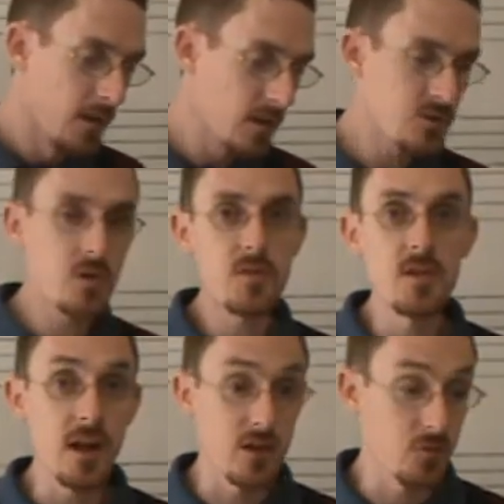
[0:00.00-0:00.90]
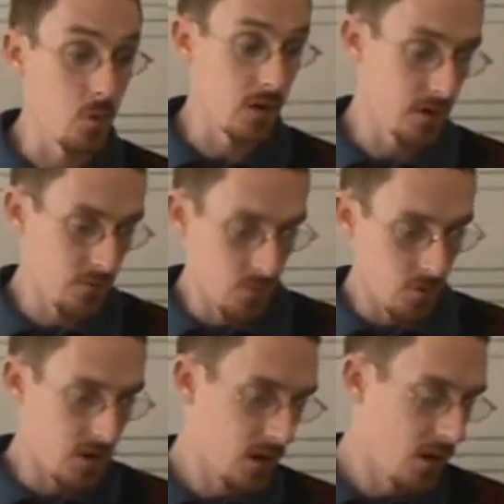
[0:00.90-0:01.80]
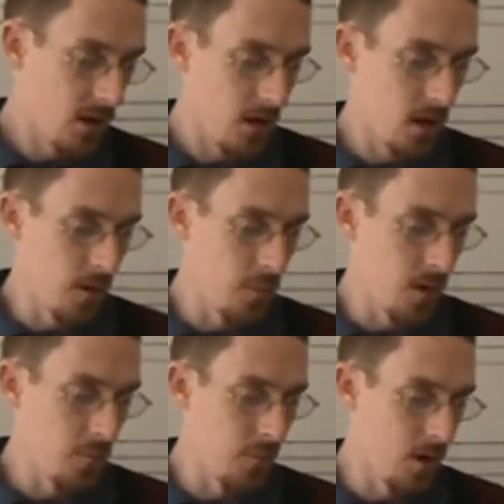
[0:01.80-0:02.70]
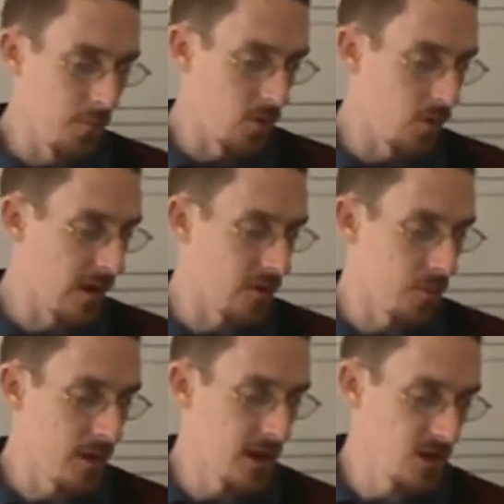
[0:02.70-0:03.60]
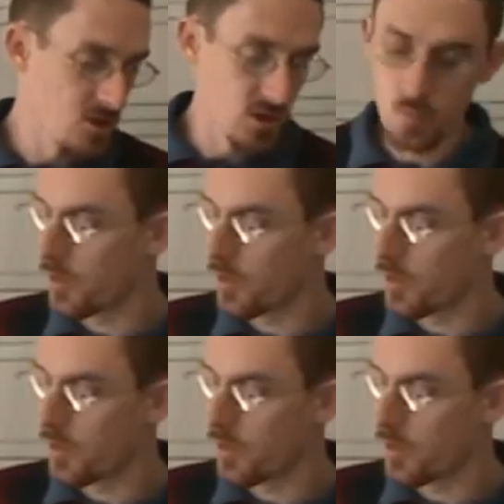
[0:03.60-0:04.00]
Let's look at the next one. If you look below that on the page in